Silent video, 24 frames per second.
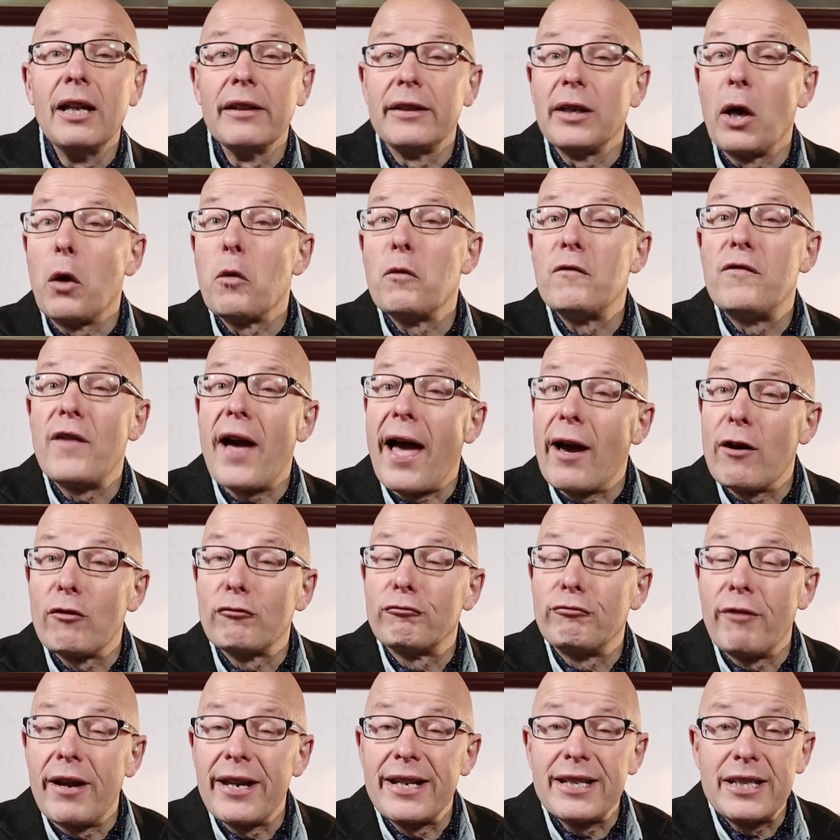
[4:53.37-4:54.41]
The old
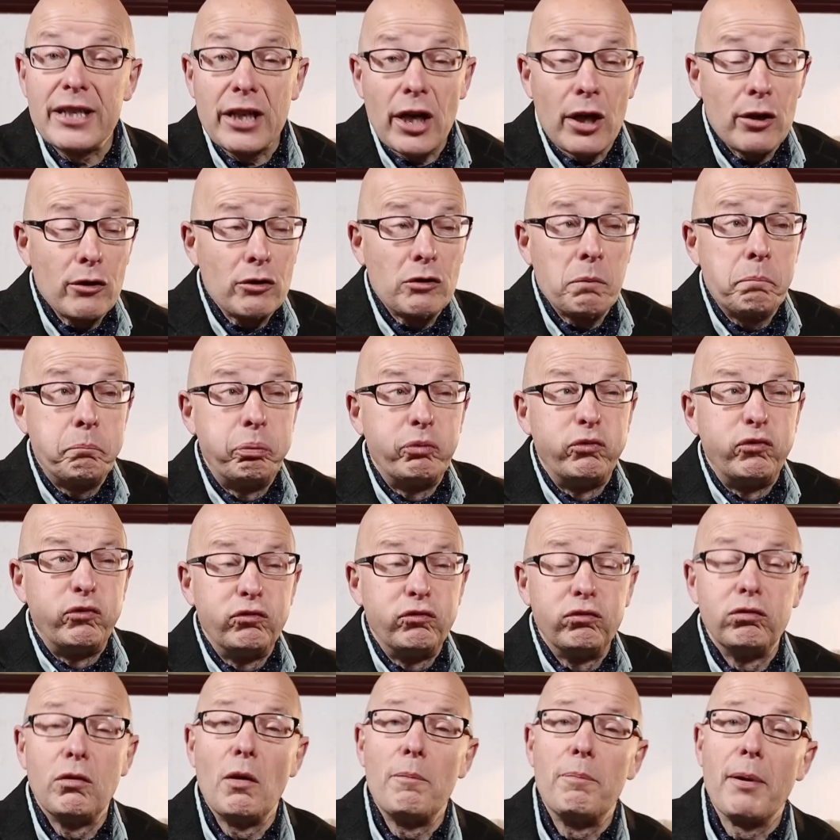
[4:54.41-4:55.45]
valve radios
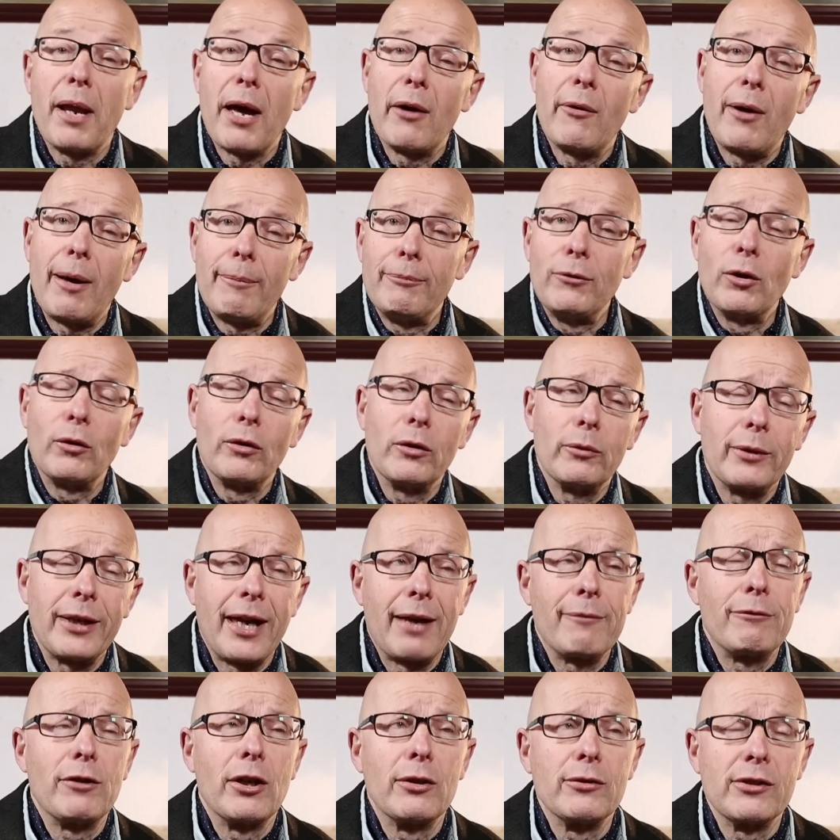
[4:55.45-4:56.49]
will blow up, not that we
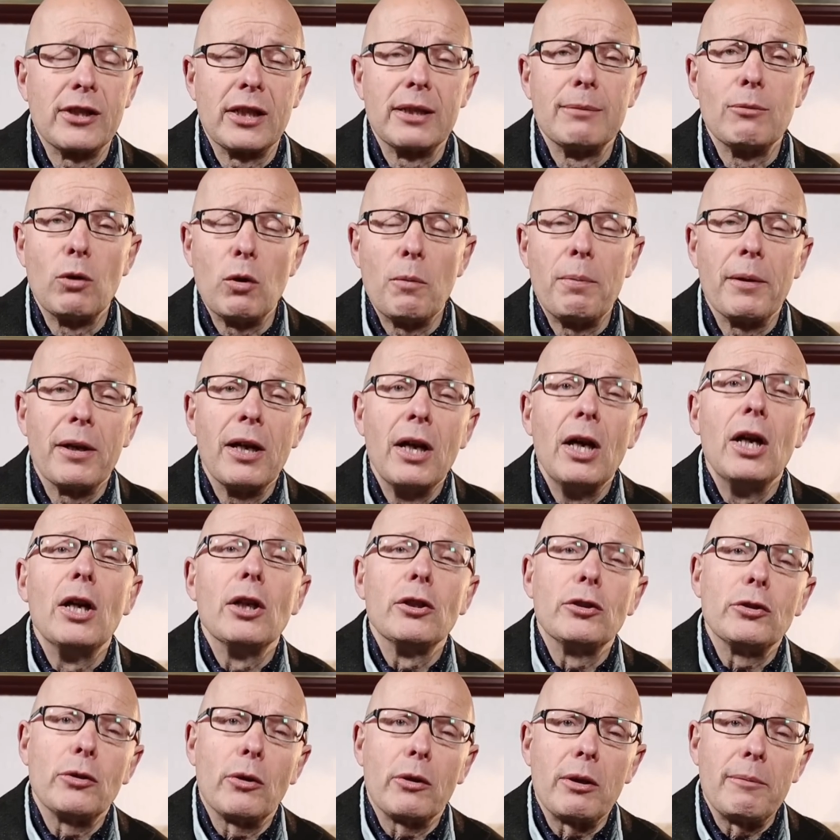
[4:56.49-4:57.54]
have those anymore, but
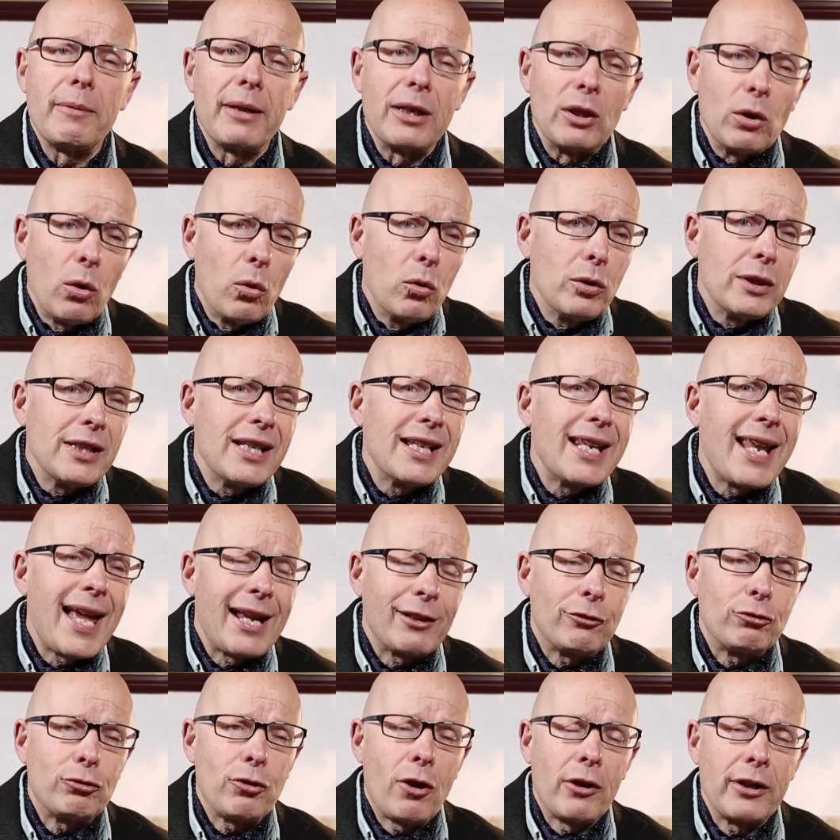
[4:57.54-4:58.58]
you know what I mean? All the
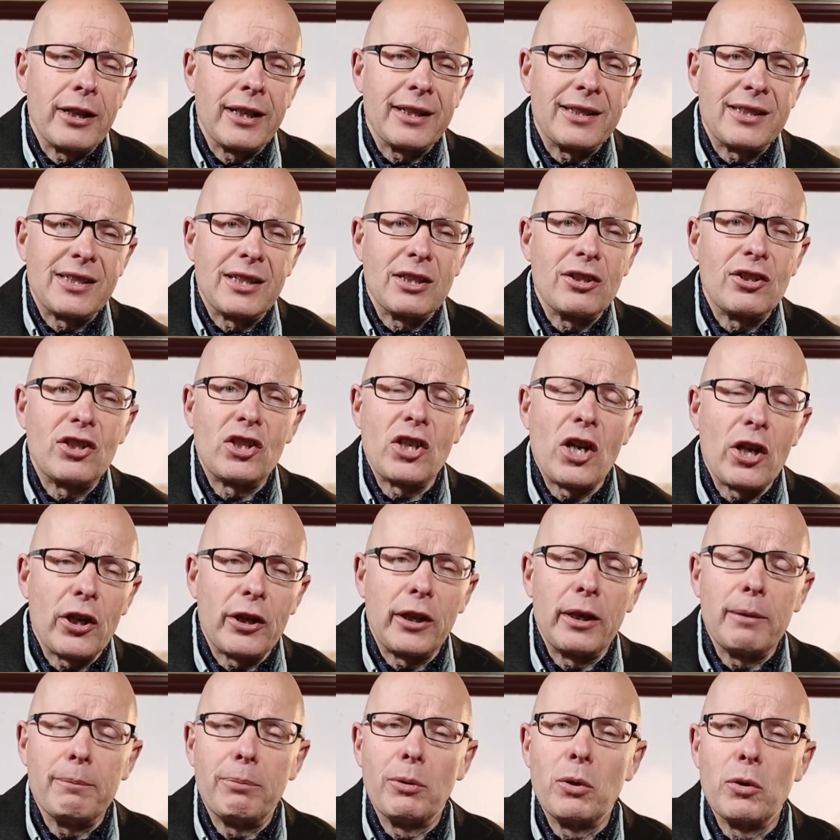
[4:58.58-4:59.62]
electronics and
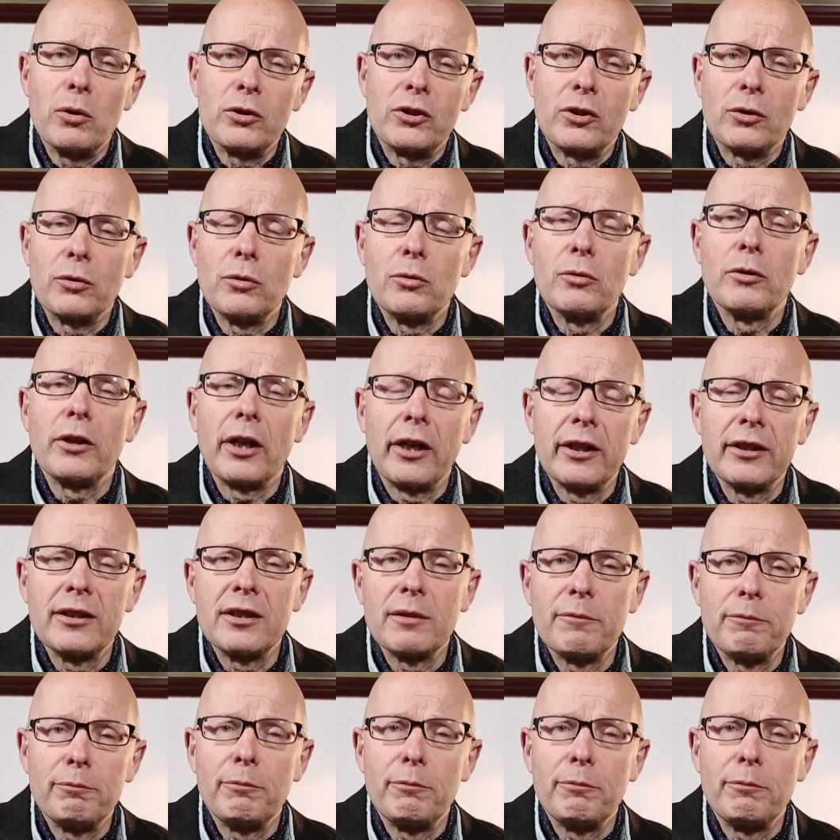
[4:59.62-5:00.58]
circuit boards are all going to